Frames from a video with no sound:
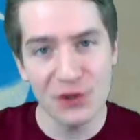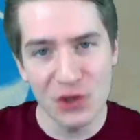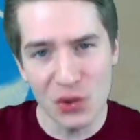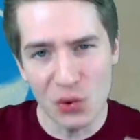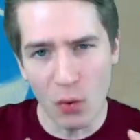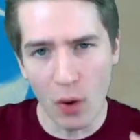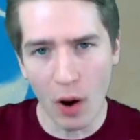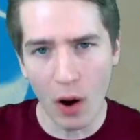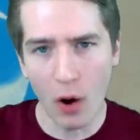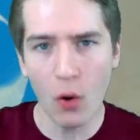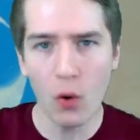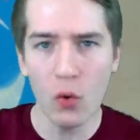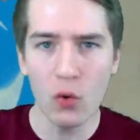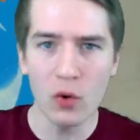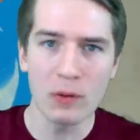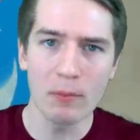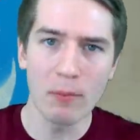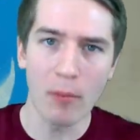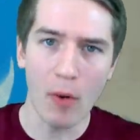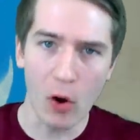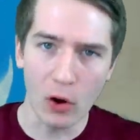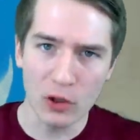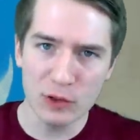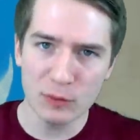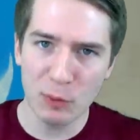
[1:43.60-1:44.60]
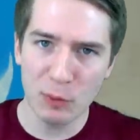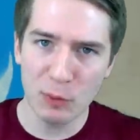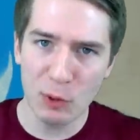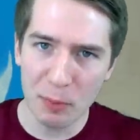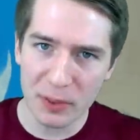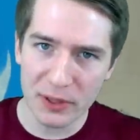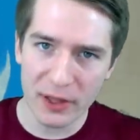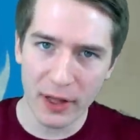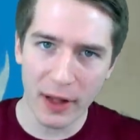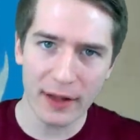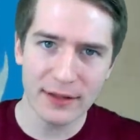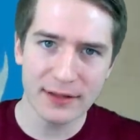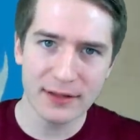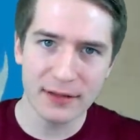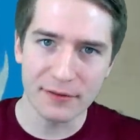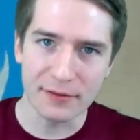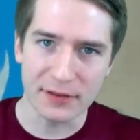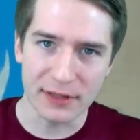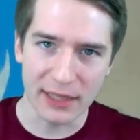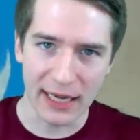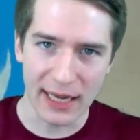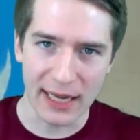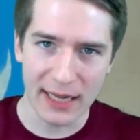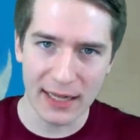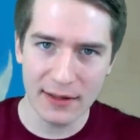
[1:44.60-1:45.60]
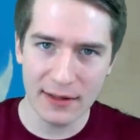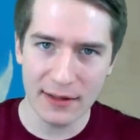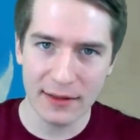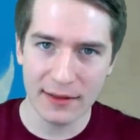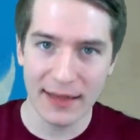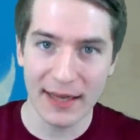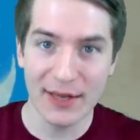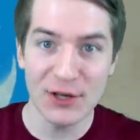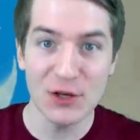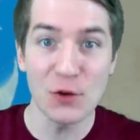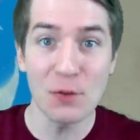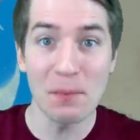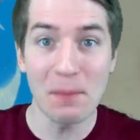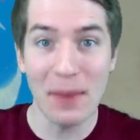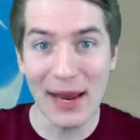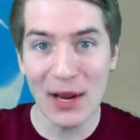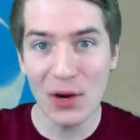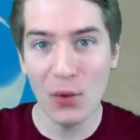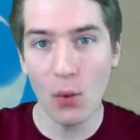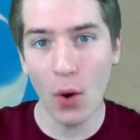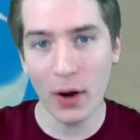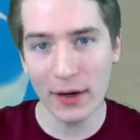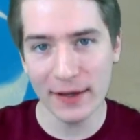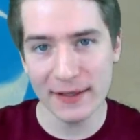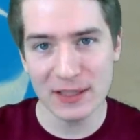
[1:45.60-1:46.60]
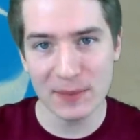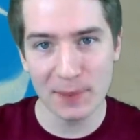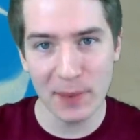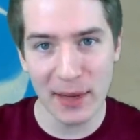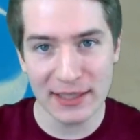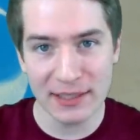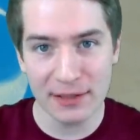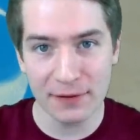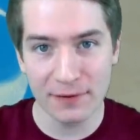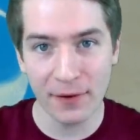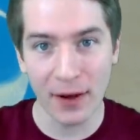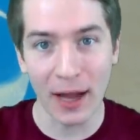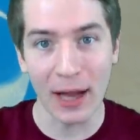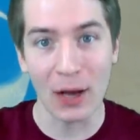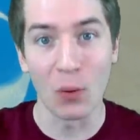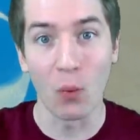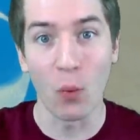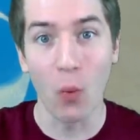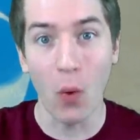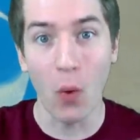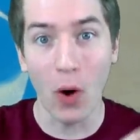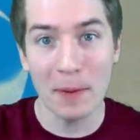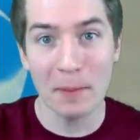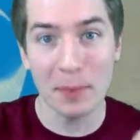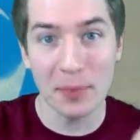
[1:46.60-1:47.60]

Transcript: you own multiple plots of land, then you may want to specify one